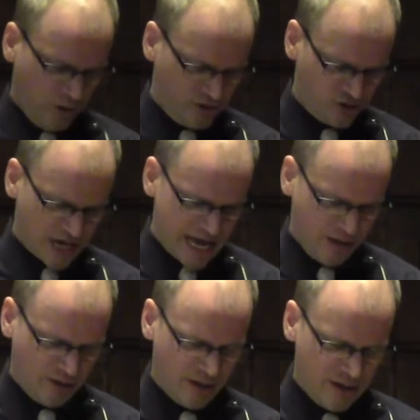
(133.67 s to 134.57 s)
will
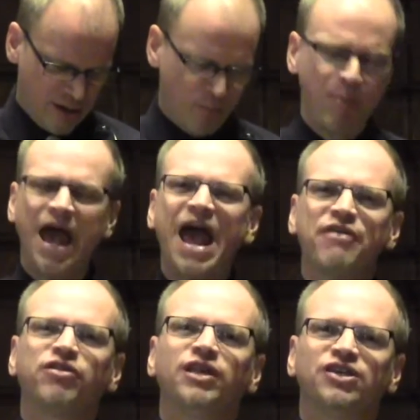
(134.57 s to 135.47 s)
sail
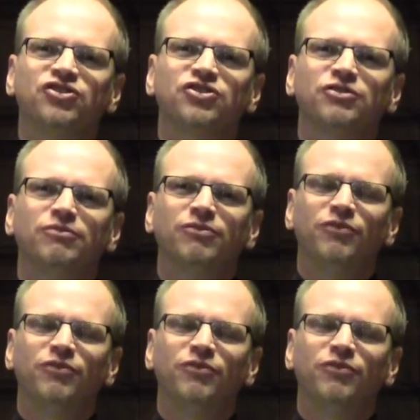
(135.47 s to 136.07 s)
pathless